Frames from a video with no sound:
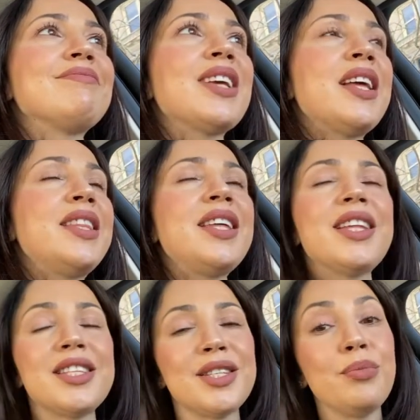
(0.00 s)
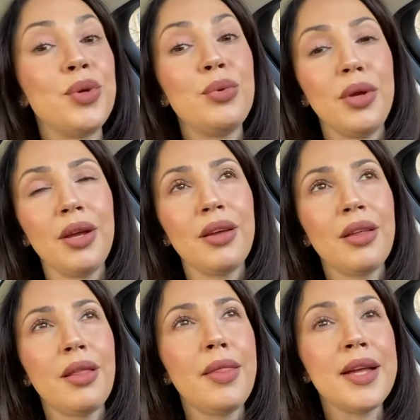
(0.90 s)
I think that's the beauty.
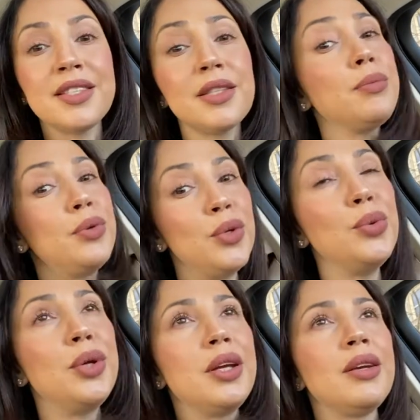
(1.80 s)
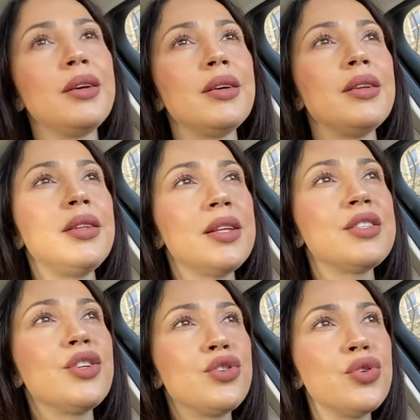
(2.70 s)
That's the beauty.
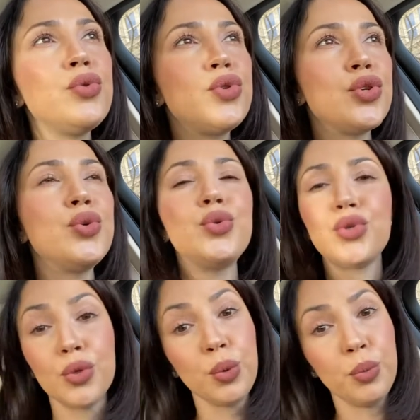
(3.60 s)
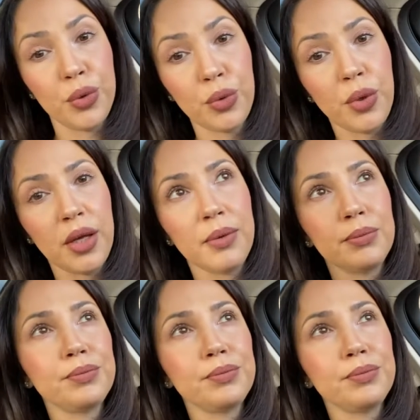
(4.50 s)
That's the true beauty.